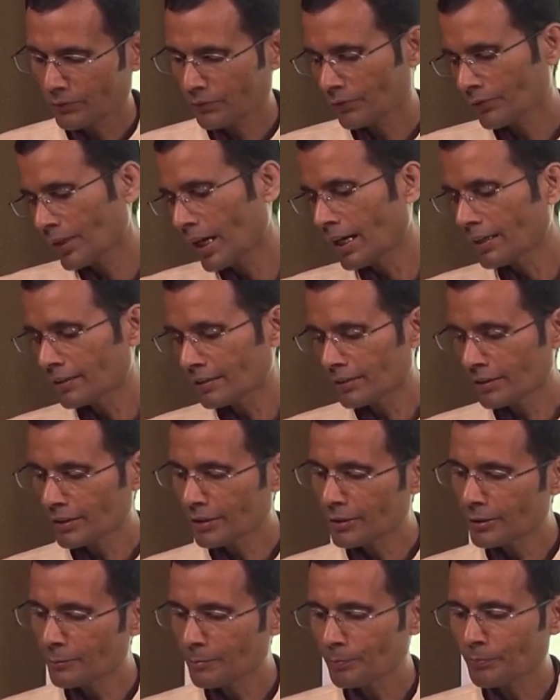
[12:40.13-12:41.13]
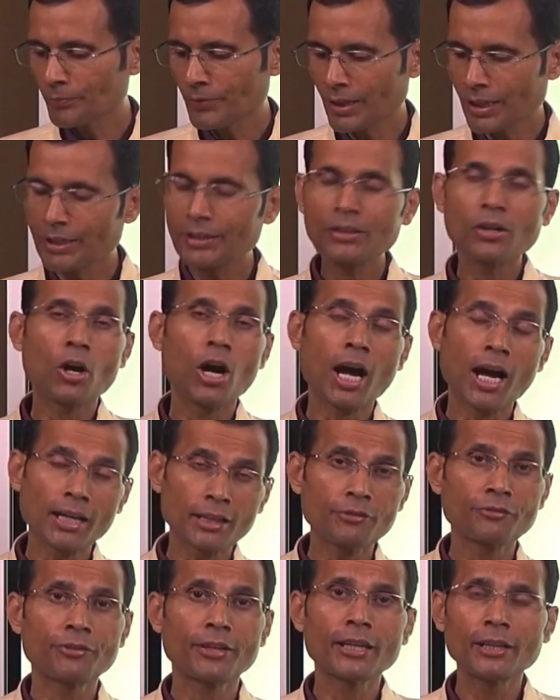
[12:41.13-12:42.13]
That uh, in
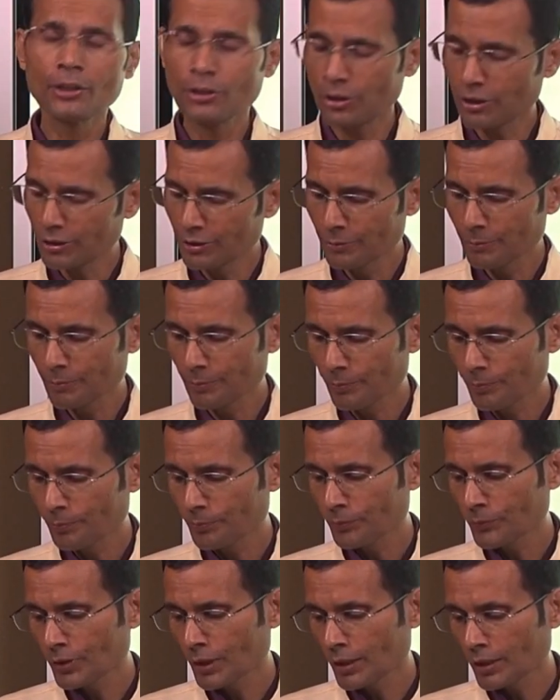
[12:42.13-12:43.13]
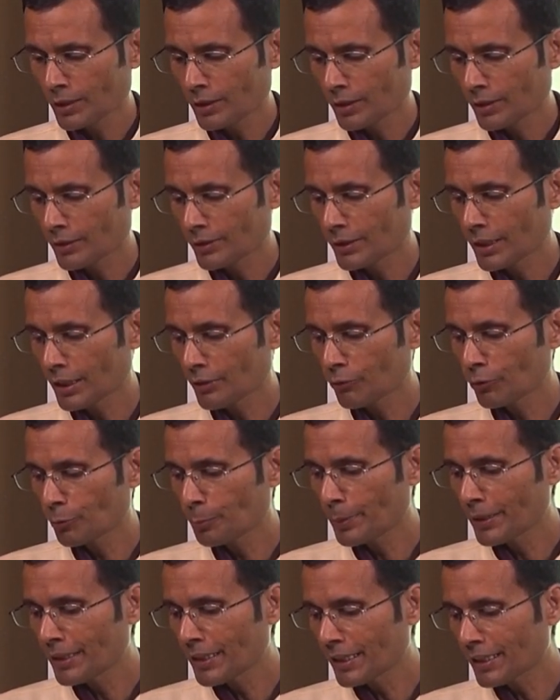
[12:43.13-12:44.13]
heart failure, there
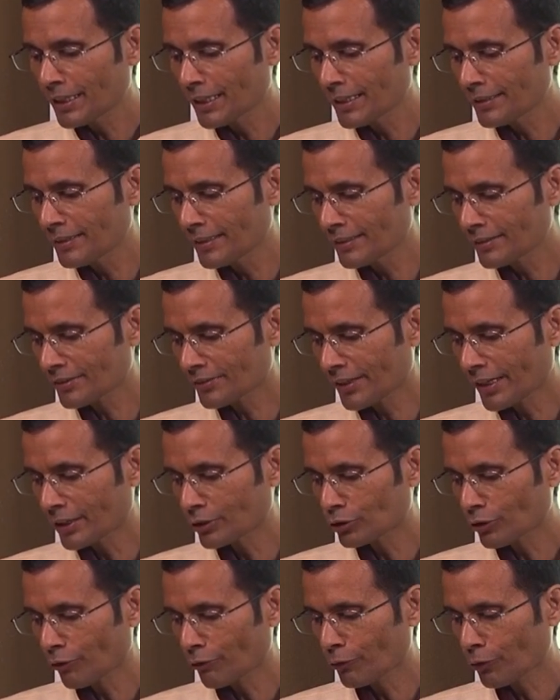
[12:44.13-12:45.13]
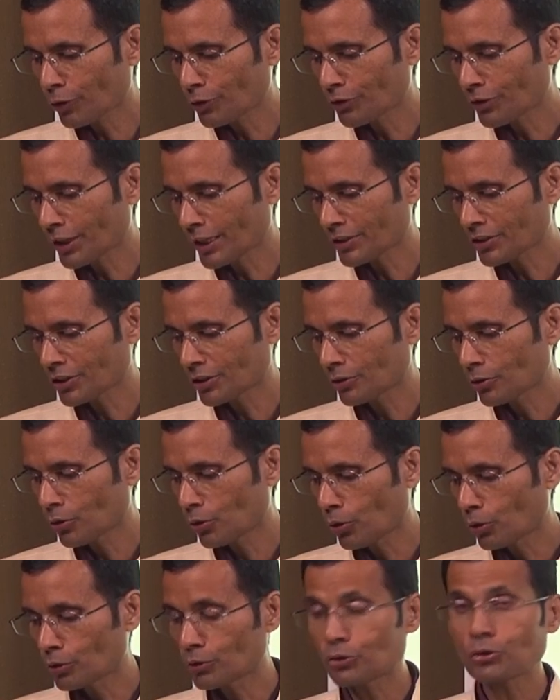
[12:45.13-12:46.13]
would be decreasing strength of contraction
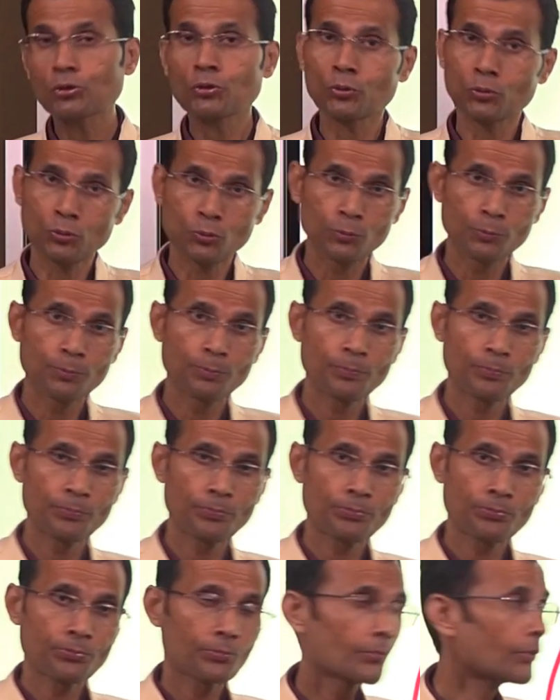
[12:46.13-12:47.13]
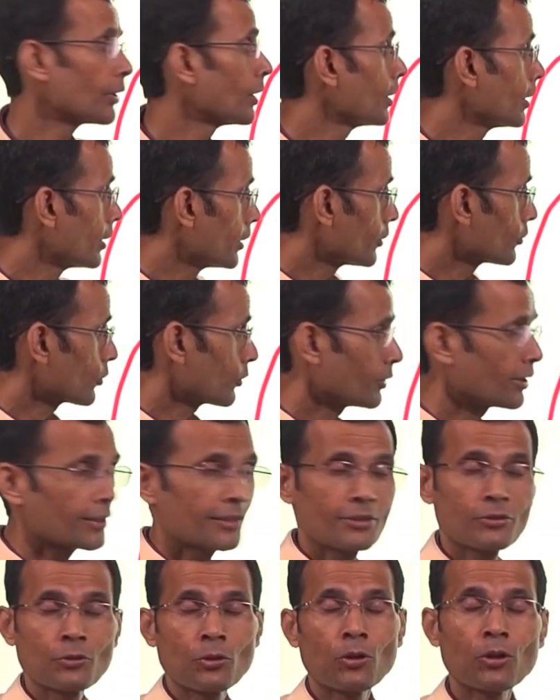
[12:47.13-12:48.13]
also. So,
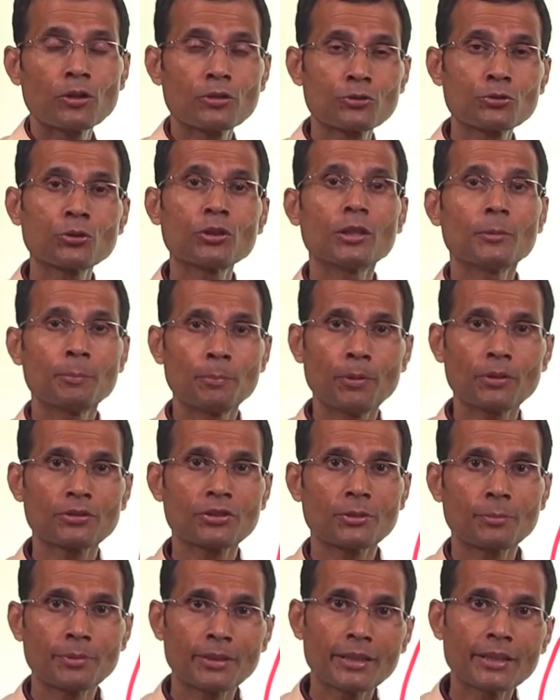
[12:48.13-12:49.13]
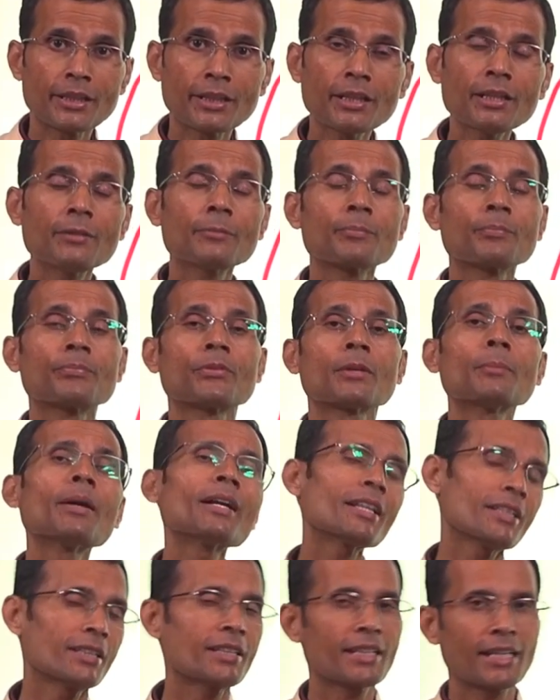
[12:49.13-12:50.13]
this is also a possibility,
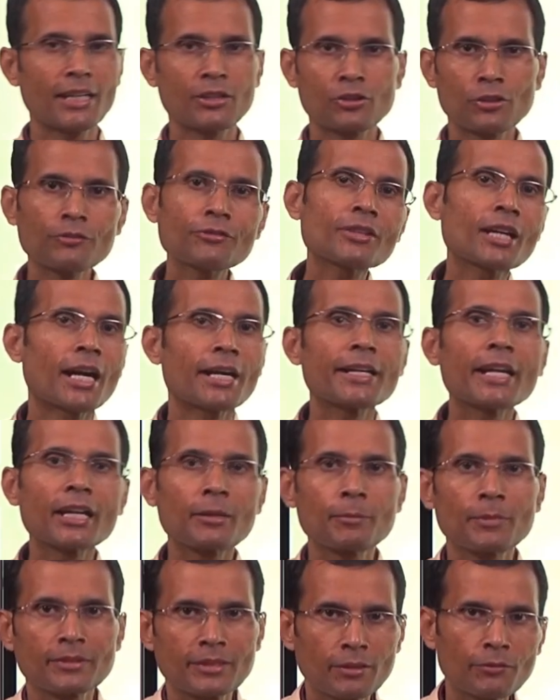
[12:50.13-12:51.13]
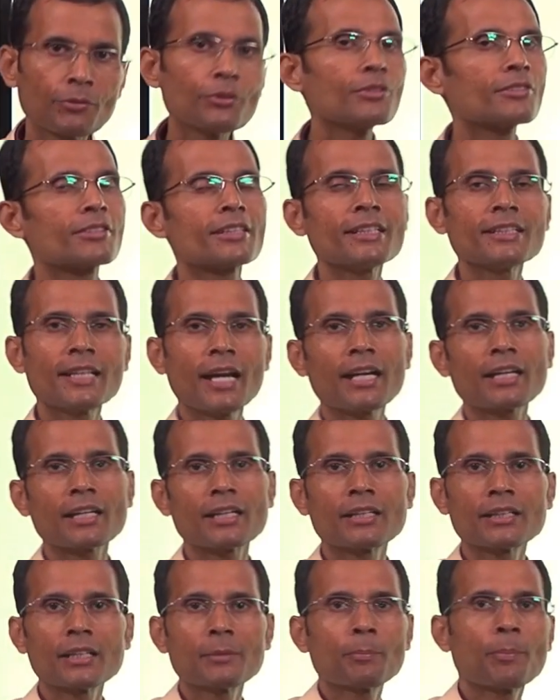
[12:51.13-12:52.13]
but in the case of cardiac muscle, we will see that
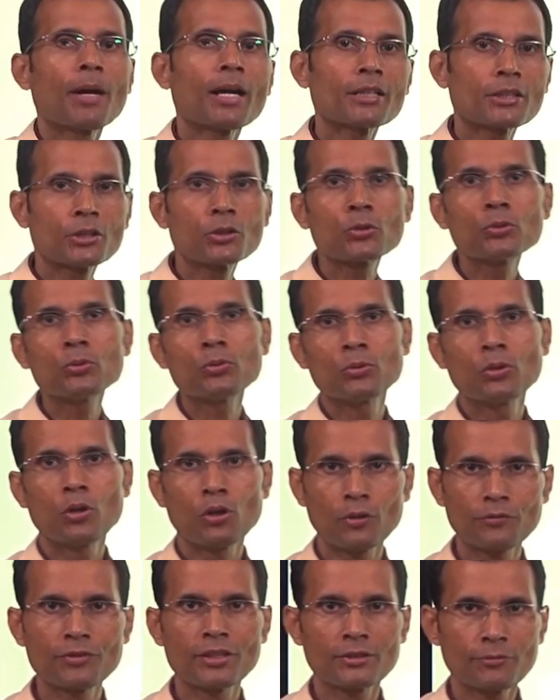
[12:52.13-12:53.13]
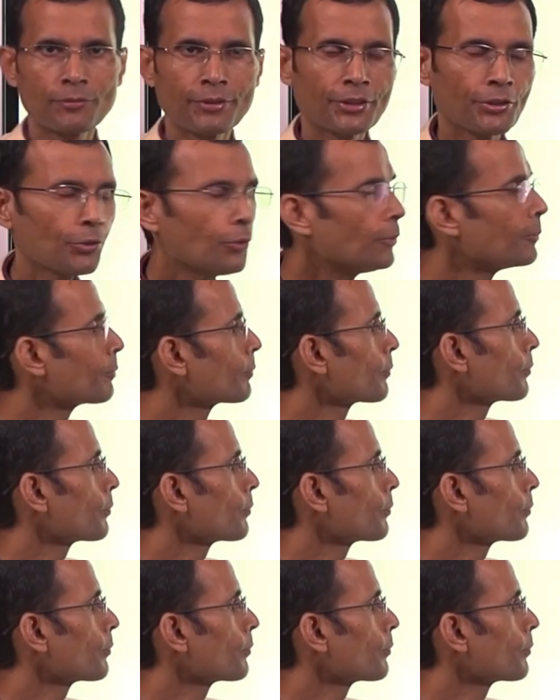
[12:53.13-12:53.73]
in the part 2 of this video.